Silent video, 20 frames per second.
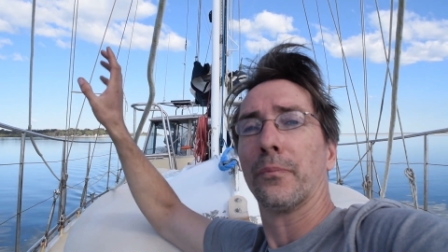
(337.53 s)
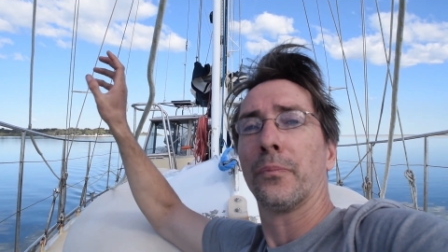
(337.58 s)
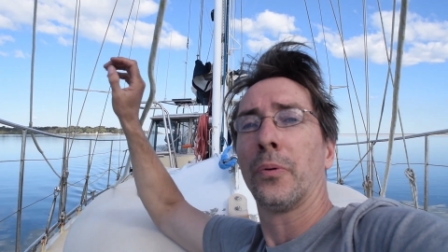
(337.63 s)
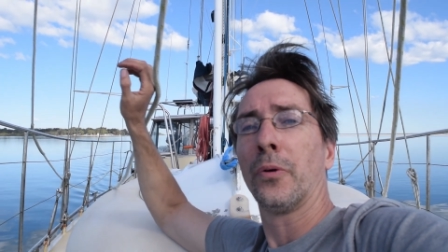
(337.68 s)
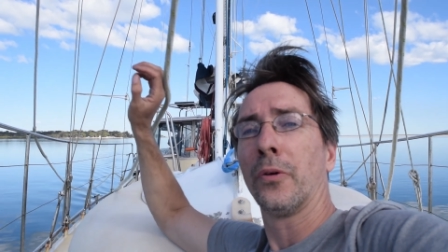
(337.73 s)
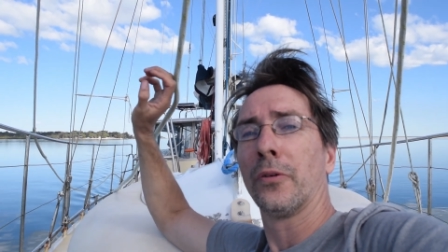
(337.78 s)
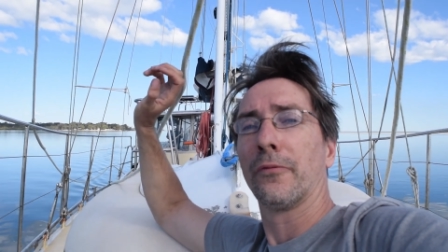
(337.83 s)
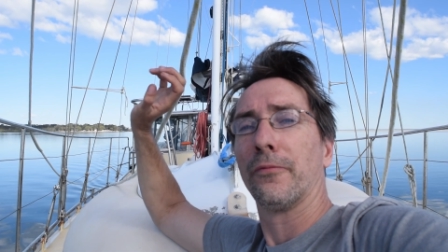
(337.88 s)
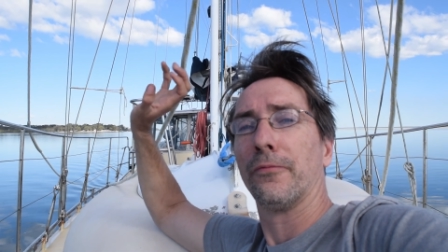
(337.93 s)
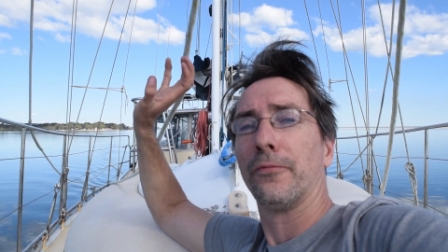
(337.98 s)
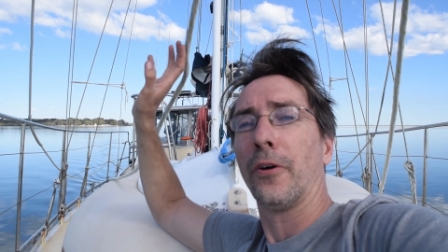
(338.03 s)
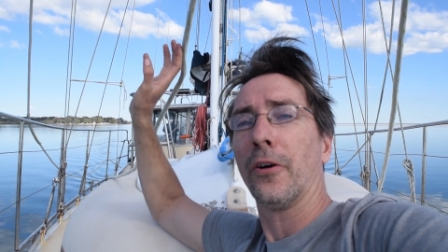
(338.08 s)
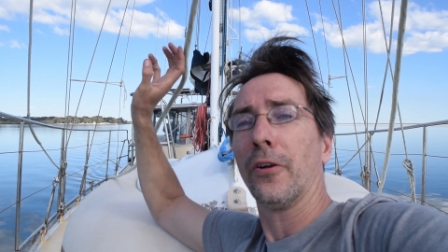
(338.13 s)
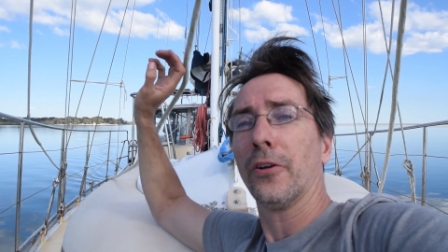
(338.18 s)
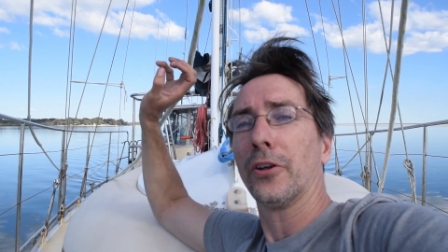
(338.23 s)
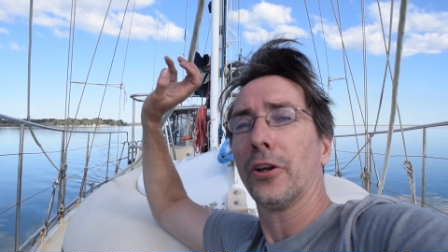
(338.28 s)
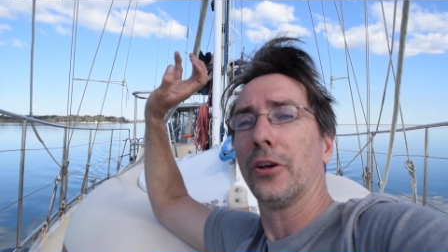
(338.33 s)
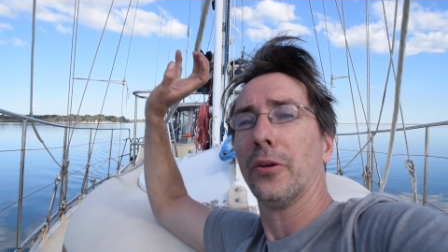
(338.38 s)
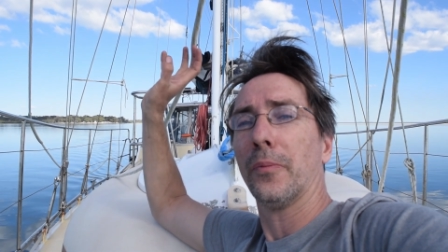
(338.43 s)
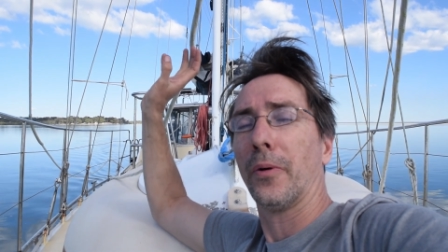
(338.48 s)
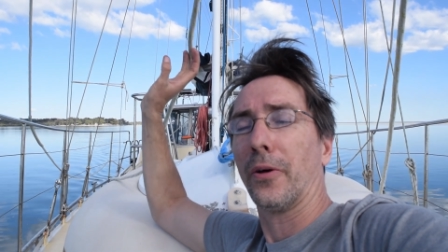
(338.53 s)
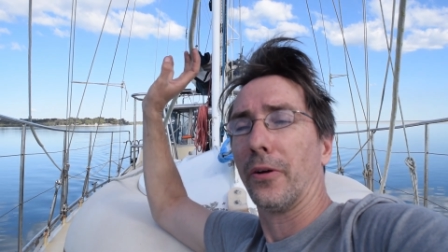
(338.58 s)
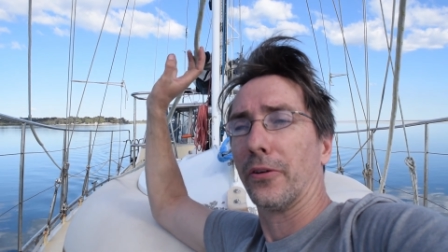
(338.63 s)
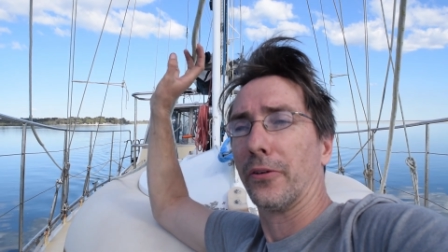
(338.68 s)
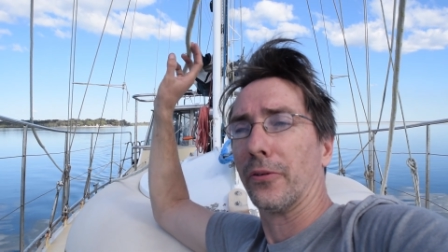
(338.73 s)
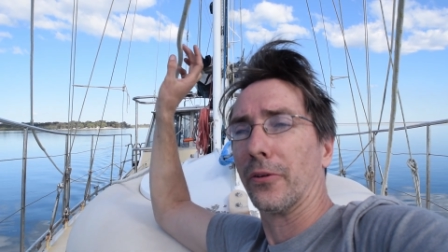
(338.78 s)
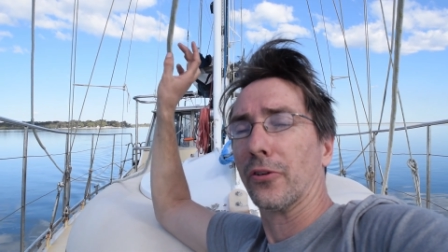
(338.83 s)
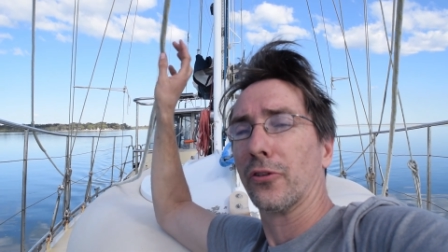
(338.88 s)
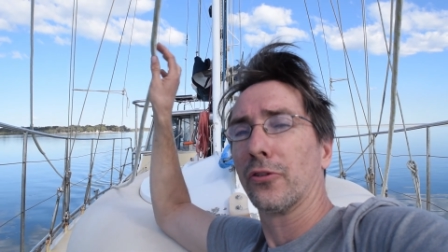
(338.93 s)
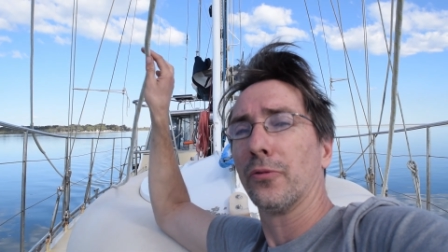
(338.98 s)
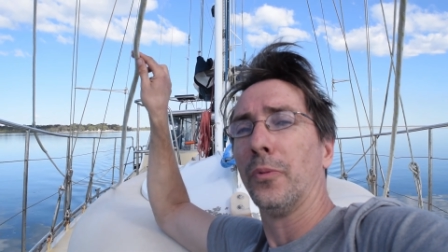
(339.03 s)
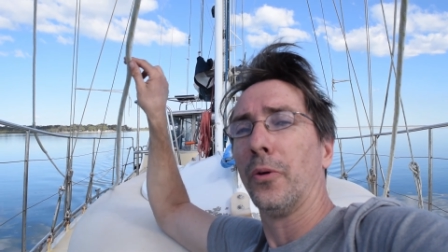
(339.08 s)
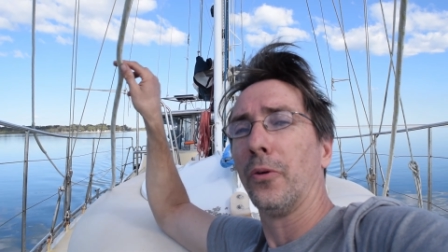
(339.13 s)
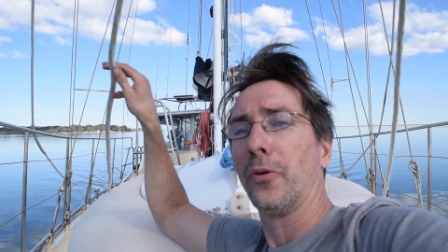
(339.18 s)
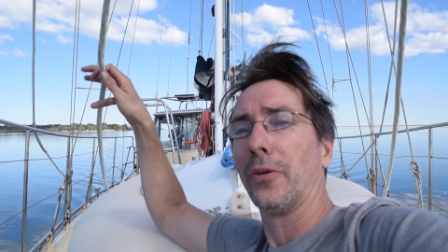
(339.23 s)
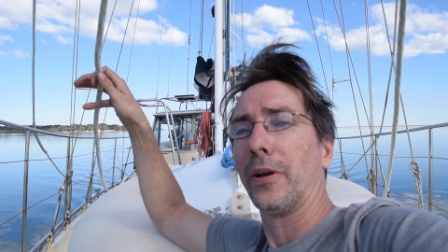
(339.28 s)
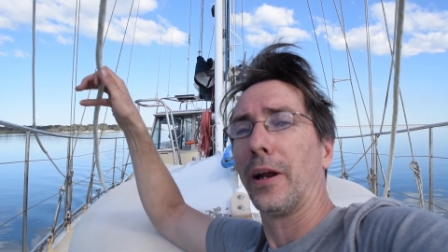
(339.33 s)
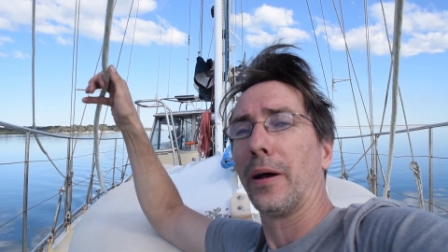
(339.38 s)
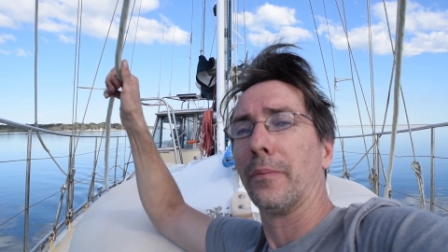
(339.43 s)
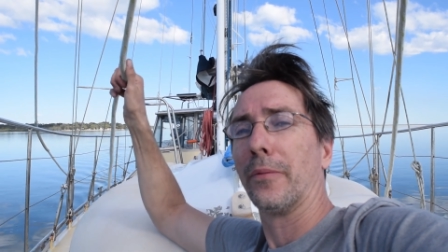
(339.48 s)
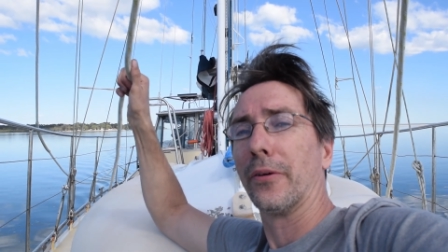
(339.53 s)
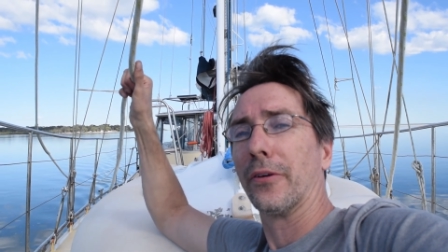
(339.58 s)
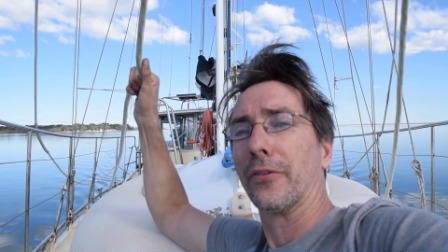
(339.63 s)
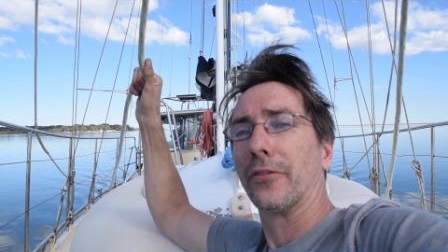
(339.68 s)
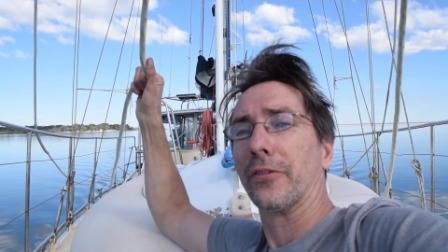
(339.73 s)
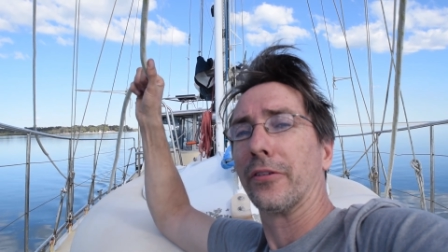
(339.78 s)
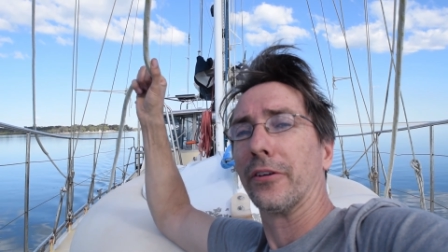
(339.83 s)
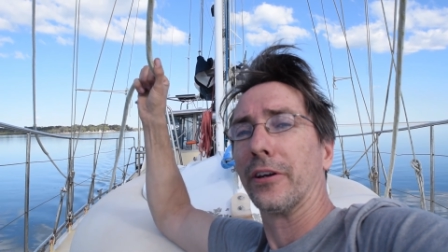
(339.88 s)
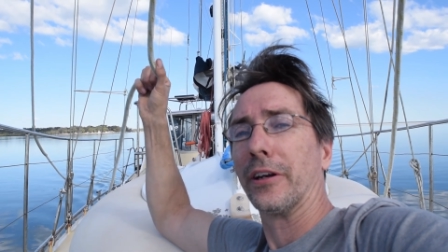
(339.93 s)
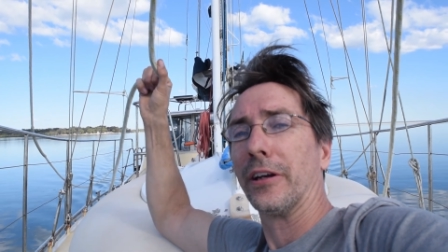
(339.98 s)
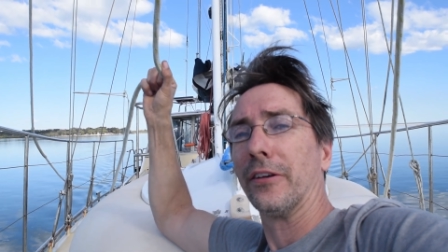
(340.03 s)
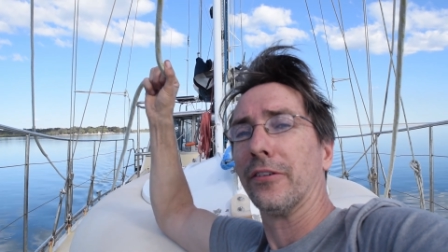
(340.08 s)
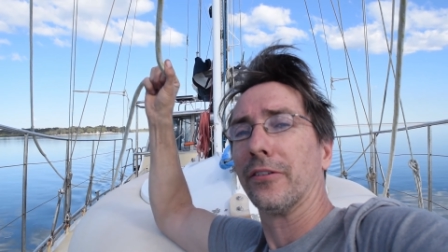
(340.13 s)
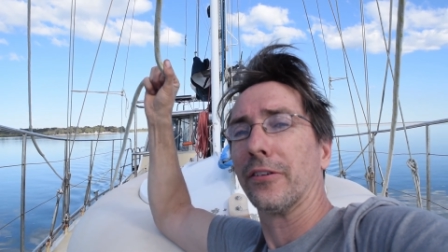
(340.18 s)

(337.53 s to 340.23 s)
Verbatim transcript: put volume onto a small number of trees